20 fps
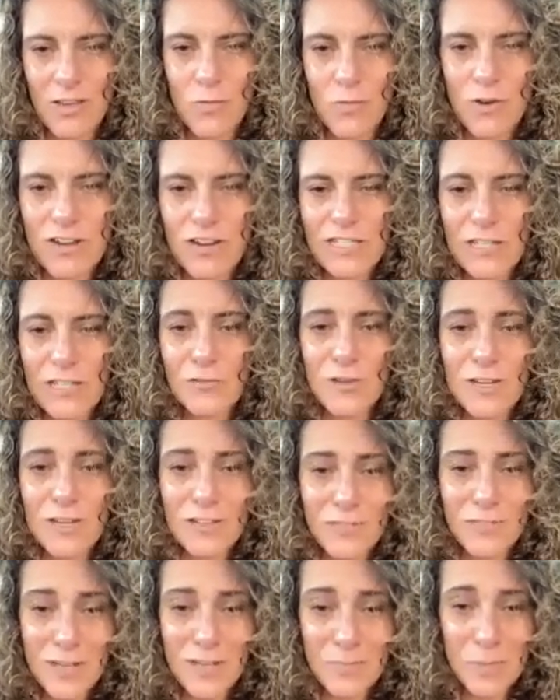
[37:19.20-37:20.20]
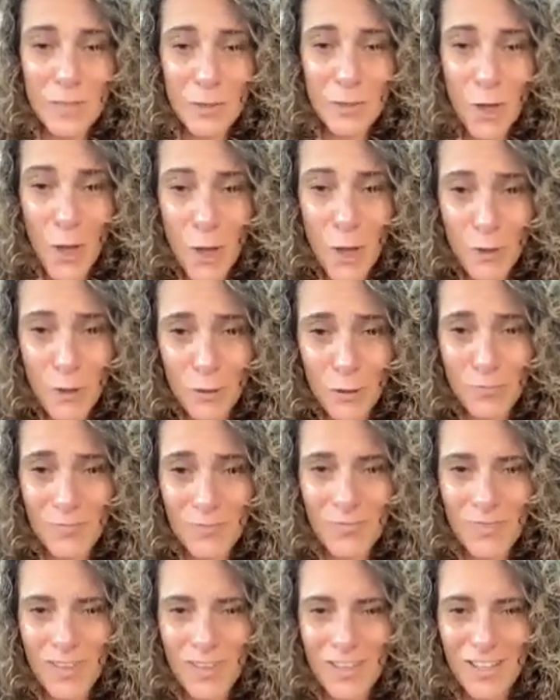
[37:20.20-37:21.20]
Whereas if you live in a big
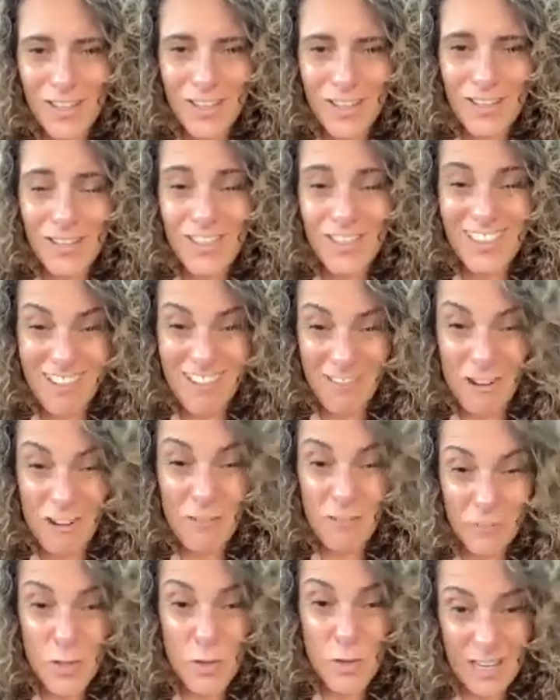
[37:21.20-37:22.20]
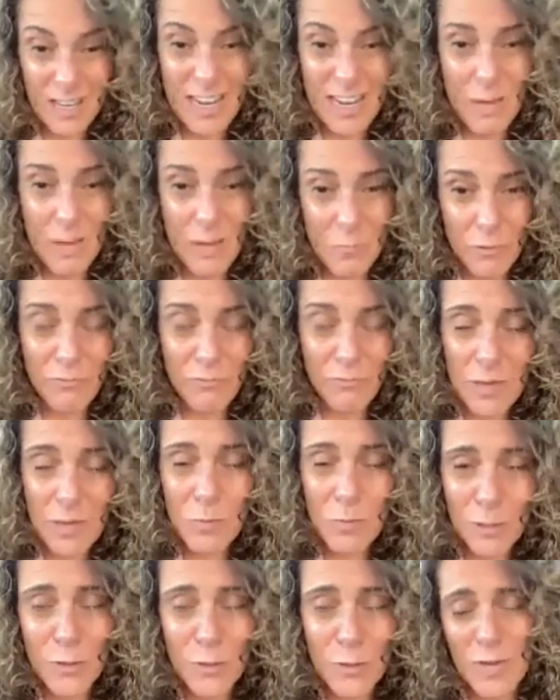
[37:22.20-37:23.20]
home, there are a fewer number of
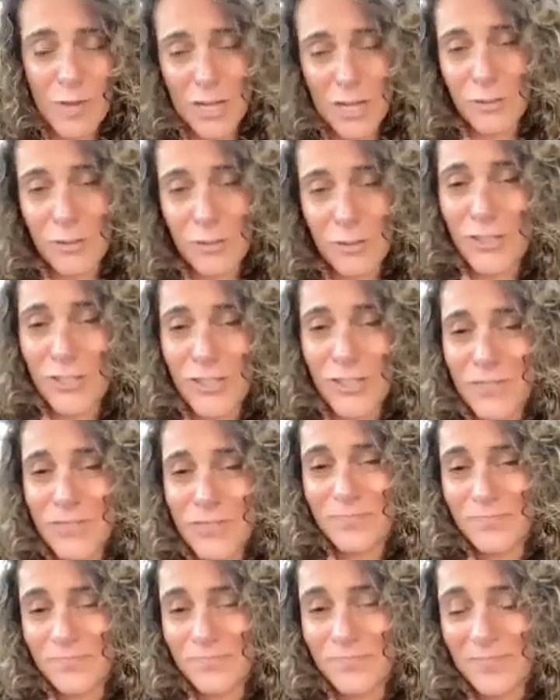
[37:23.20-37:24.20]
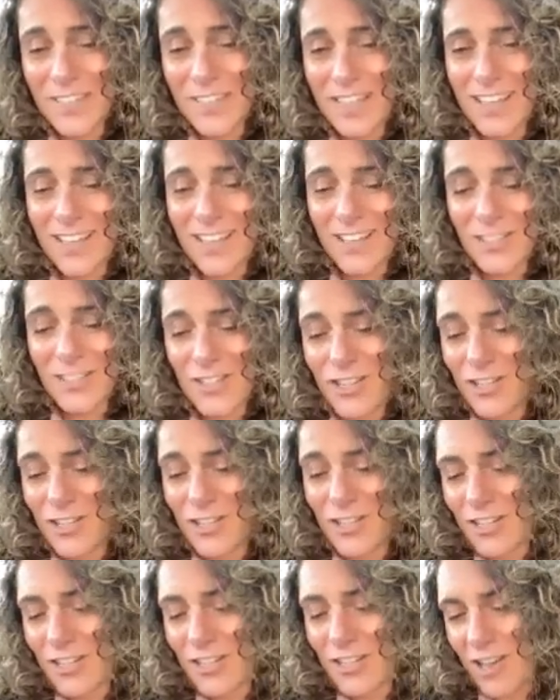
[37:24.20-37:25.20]
people who might hurt you. So
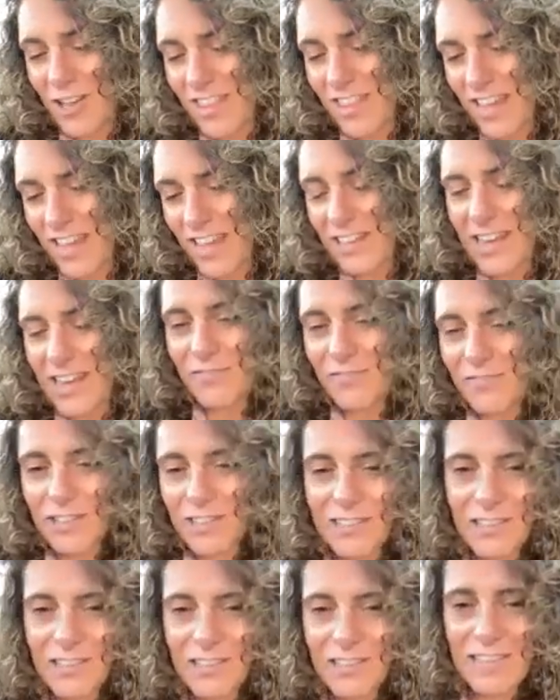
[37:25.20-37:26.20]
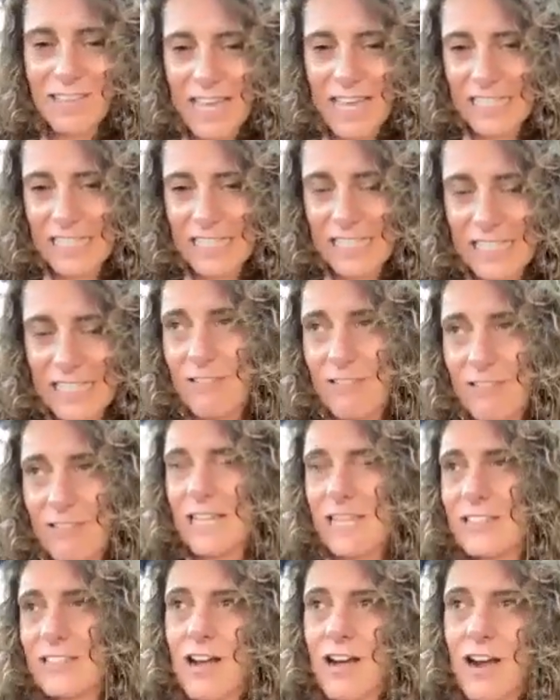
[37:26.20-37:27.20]
on that level, yes, there
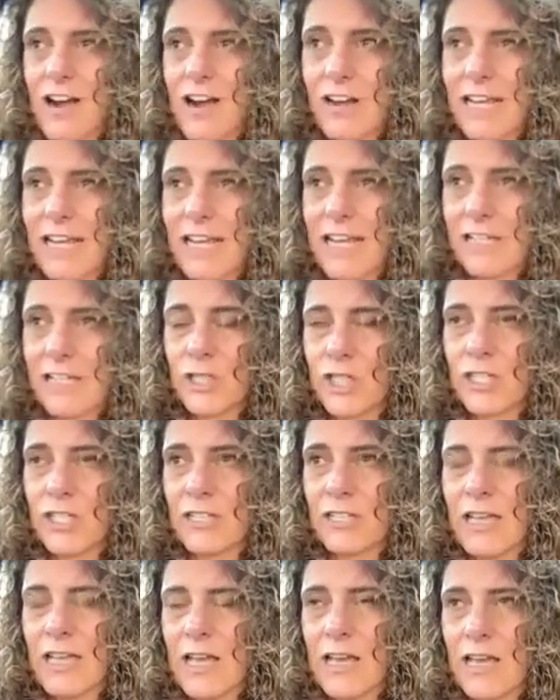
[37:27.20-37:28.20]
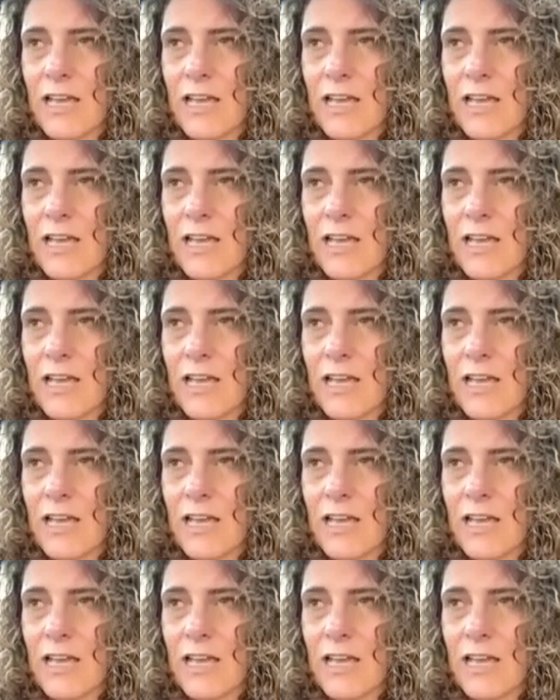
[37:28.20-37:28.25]
is a correlation.